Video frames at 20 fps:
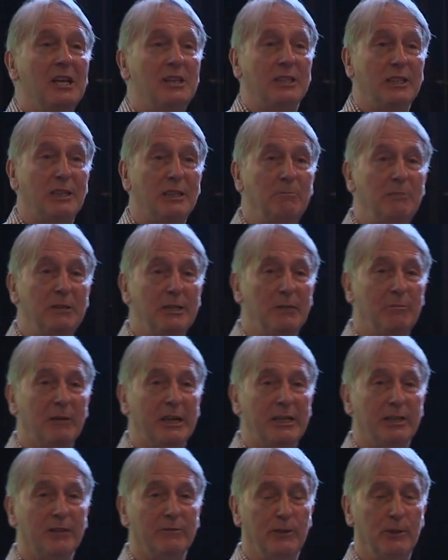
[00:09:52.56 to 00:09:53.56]
to limit the
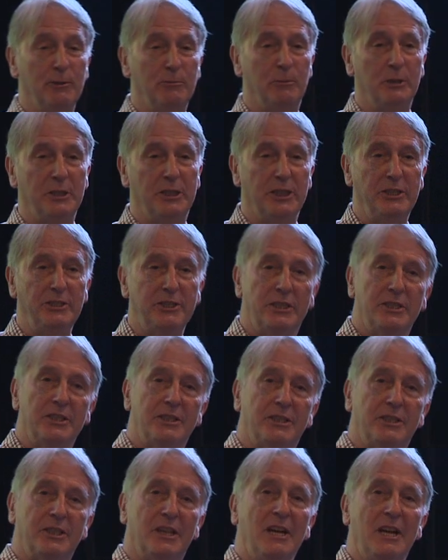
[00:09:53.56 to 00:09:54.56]
amount of food produced,
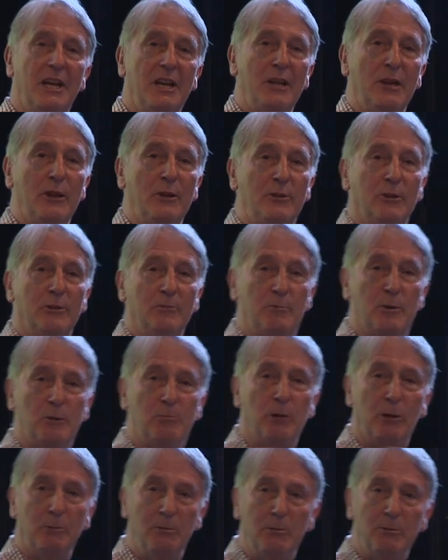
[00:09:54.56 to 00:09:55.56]
because the
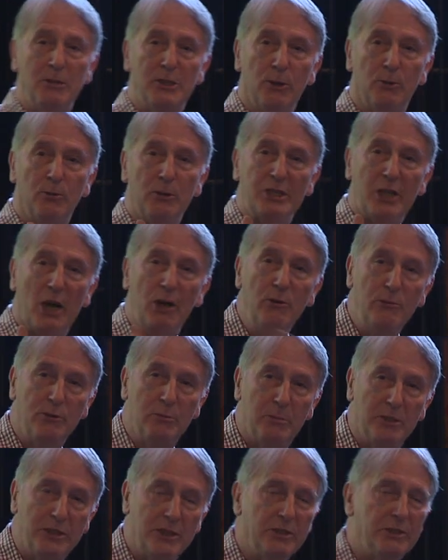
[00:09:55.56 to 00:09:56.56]
problem is always
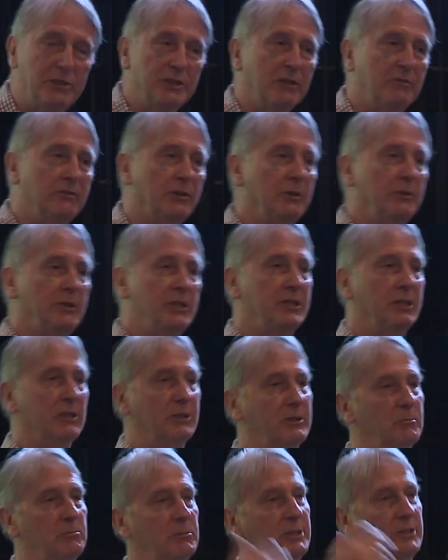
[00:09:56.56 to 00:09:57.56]
overproducing food, it's
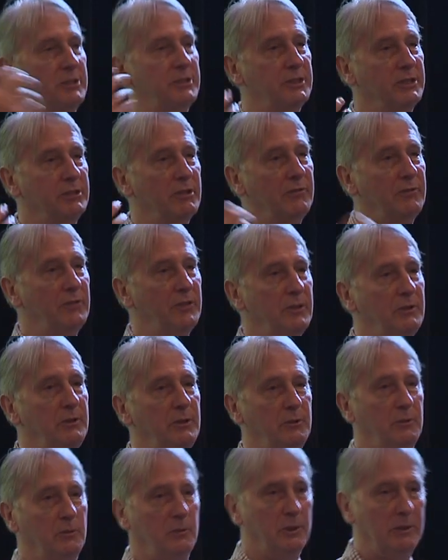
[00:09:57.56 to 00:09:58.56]
not to produce enough food,
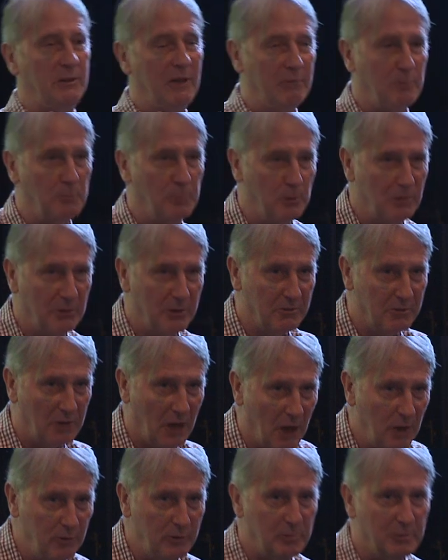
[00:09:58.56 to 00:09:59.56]
we have a problem of
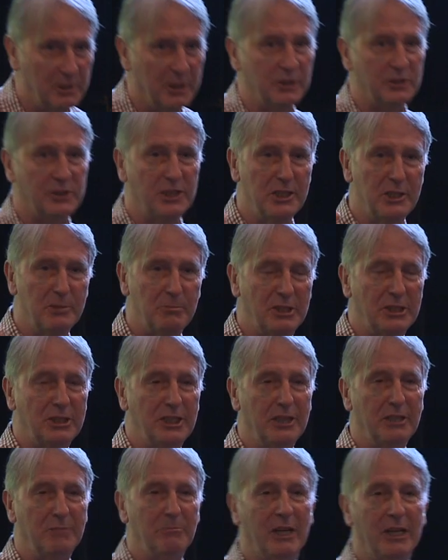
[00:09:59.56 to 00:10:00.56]
overproduction,
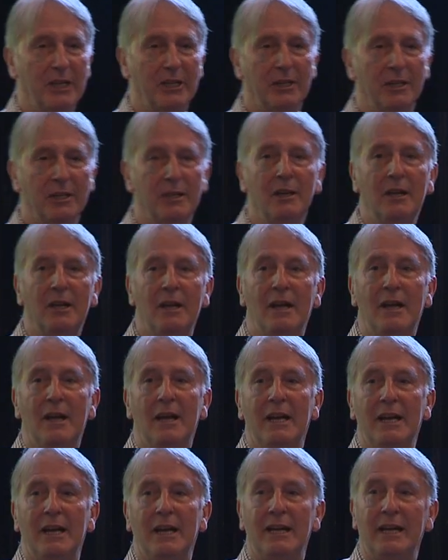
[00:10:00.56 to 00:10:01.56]
especially in America.
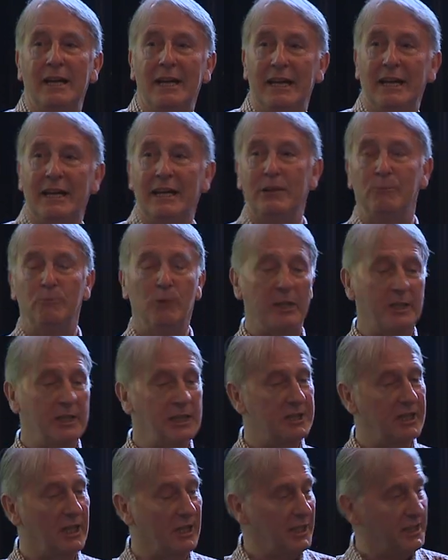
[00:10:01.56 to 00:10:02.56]
What
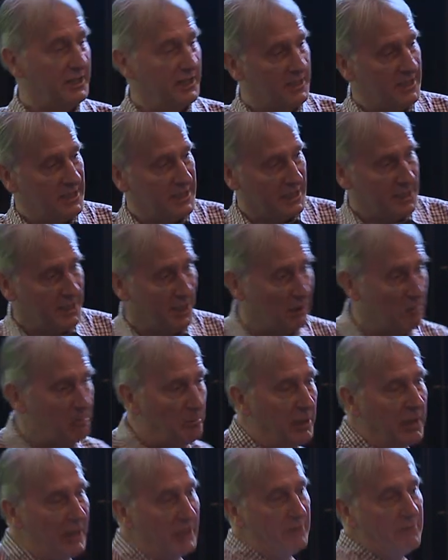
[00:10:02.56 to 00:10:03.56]
this guy did, he said, no,
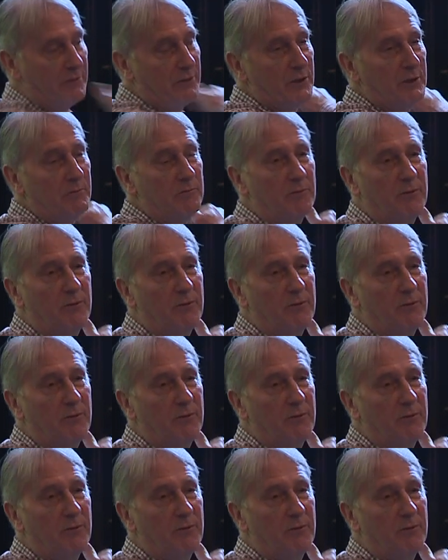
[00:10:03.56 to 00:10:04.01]
plant from